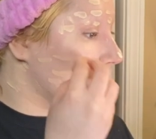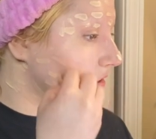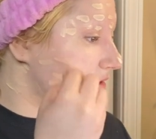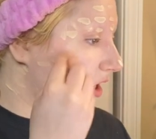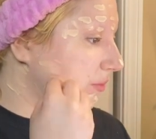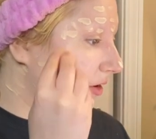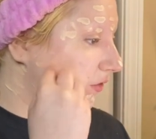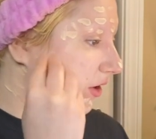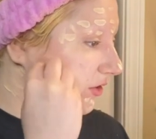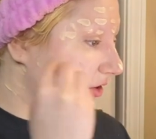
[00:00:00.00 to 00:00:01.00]
It's not my
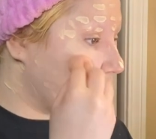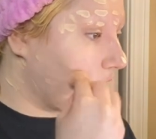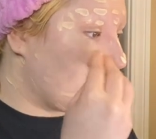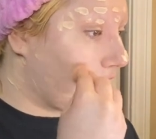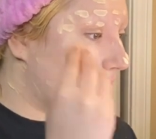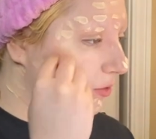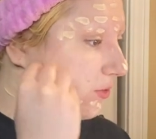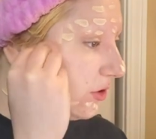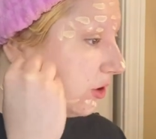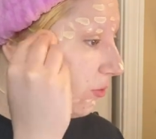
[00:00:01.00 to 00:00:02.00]
fault that they're unhappy
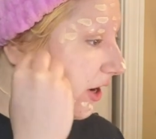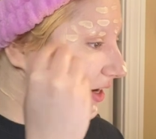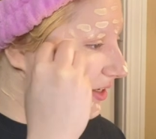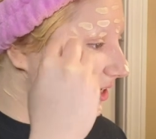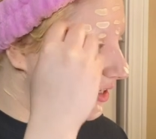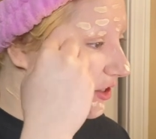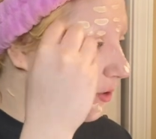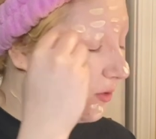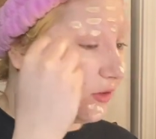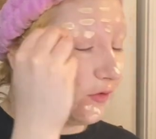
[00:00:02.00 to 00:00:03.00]
with their prices. No
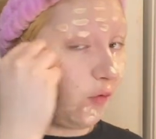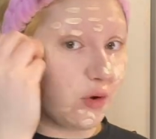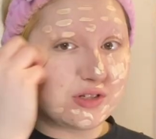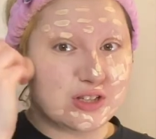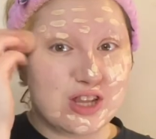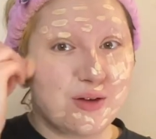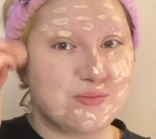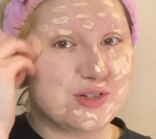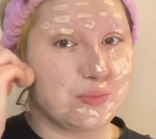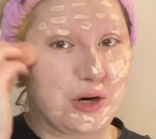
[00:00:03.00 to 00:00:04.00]
one's forcing them
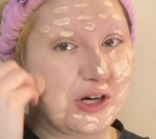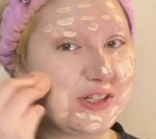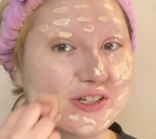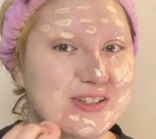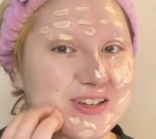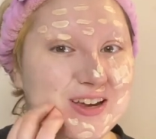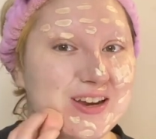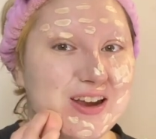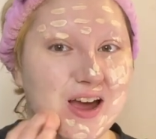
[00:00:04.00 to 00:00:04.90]
to purchase it.